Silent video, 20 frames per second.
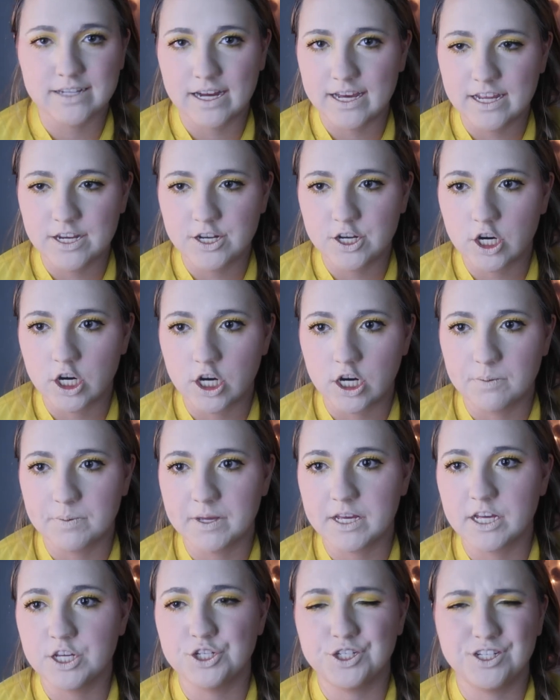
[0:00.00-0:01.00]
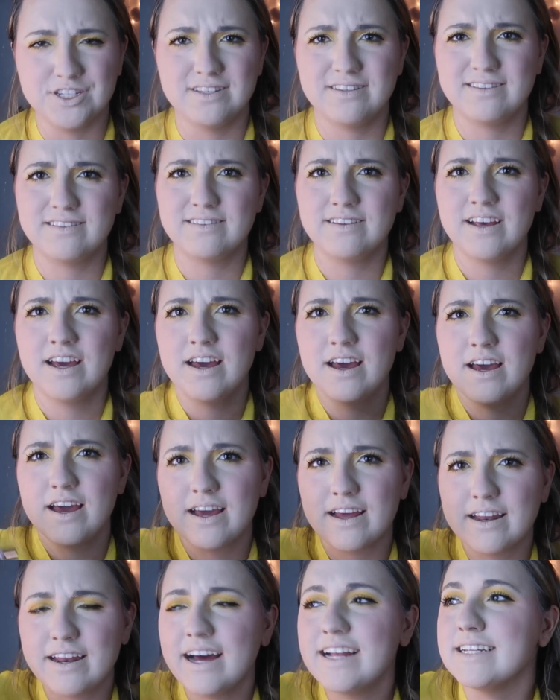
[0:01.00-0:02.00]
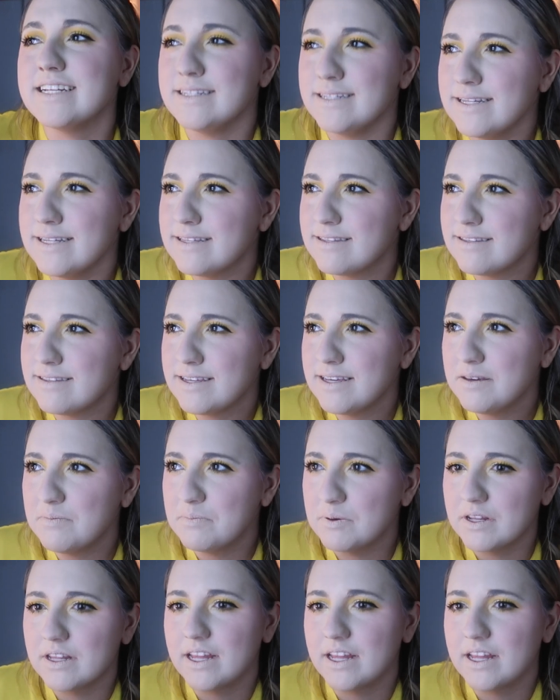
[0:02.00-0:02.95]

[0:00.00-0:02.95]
not into her because she's not ditzy, but